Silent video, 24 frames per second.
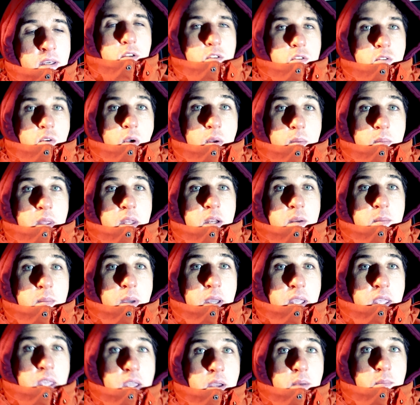So I'm letting my
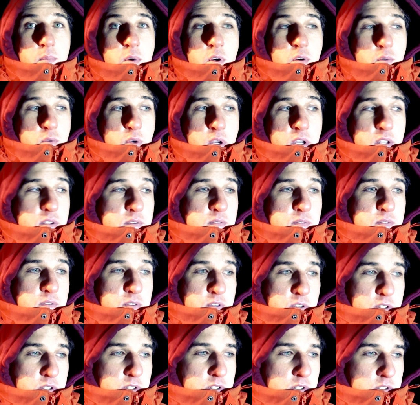camera run
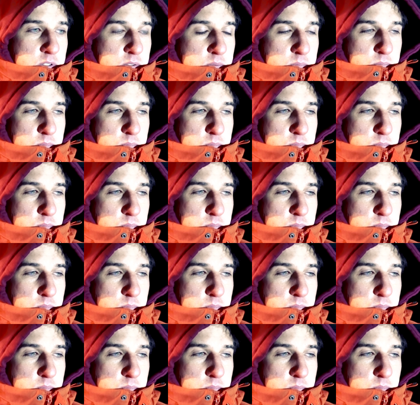for